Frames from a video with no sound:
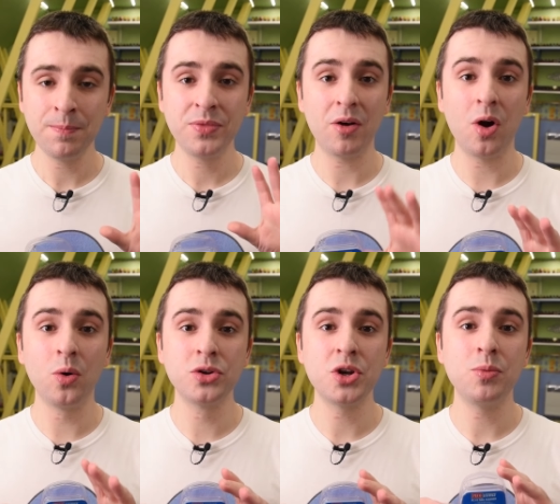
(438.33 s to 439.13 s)
There are
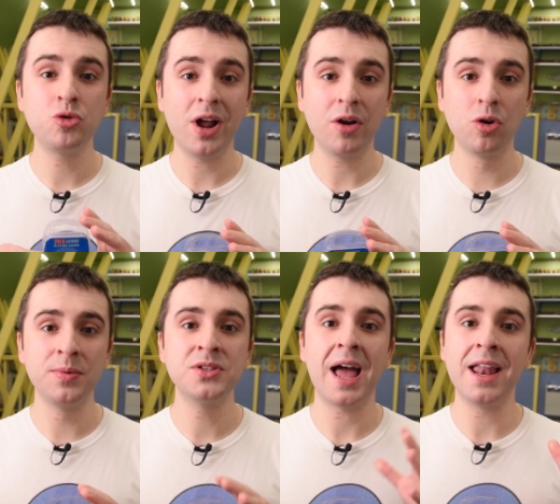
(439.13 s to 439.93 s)
also track
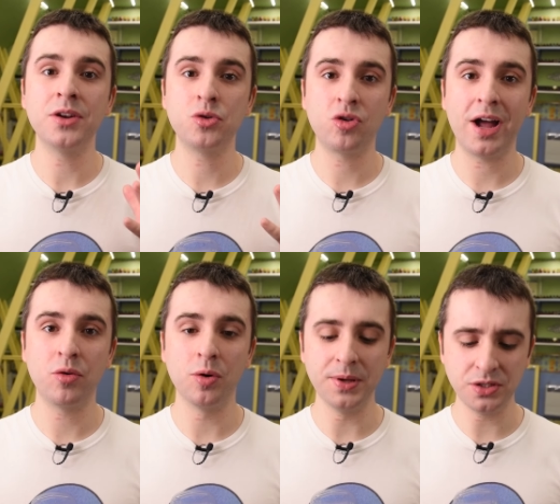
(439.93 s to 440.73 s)
rubbers and
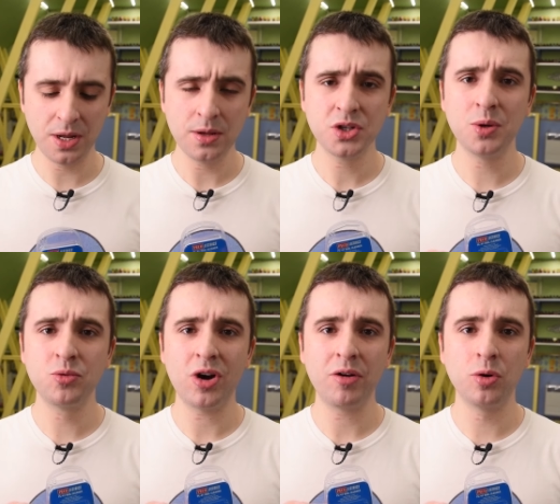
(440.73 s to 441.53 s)
track rubbers. Some
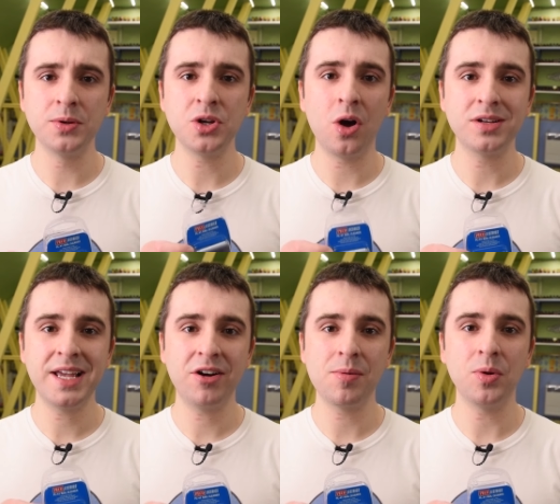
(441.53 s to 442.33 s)
track rubbers are
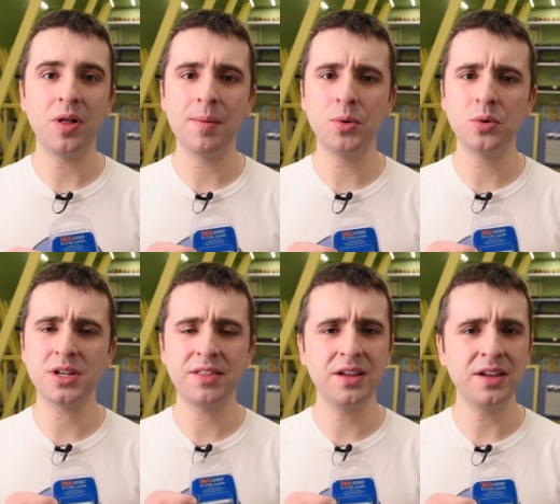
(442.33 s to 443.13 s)
terrible. I bought,
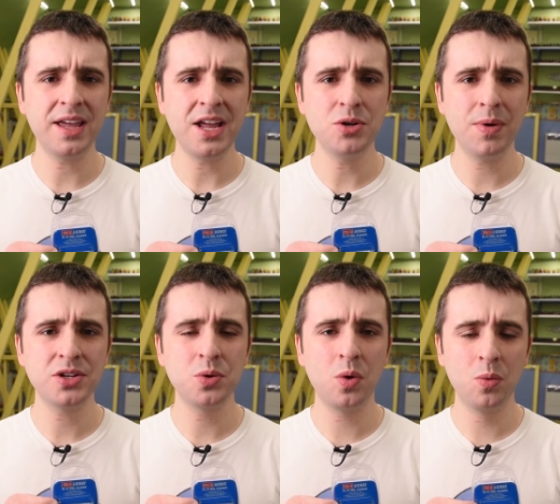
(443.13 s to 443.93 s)
I think, a Gauge
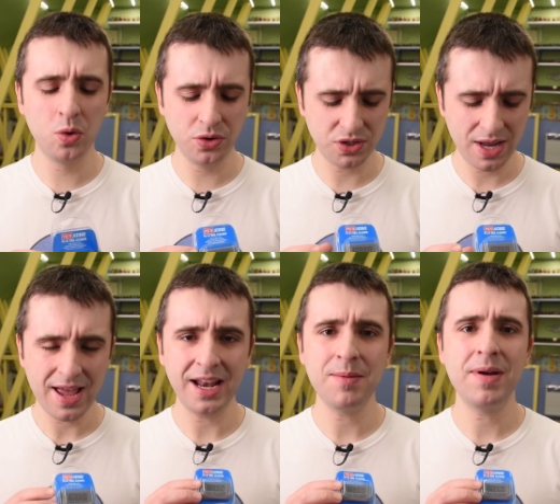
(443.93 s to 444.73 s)
Master one once
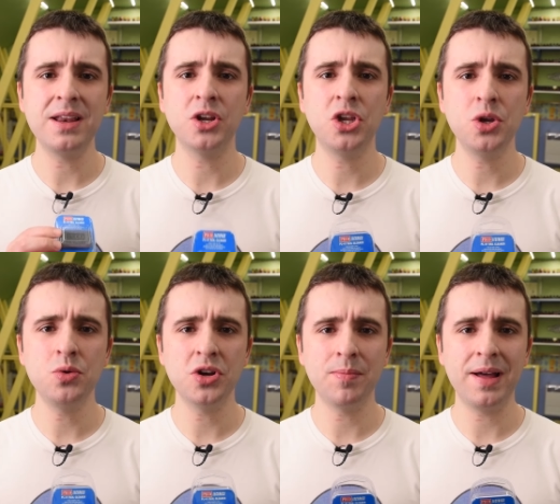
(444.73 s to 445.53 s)
and it made a
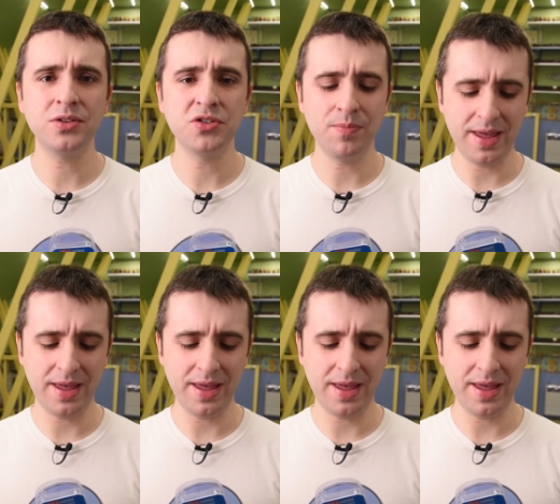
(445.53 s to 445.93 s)
huge amount of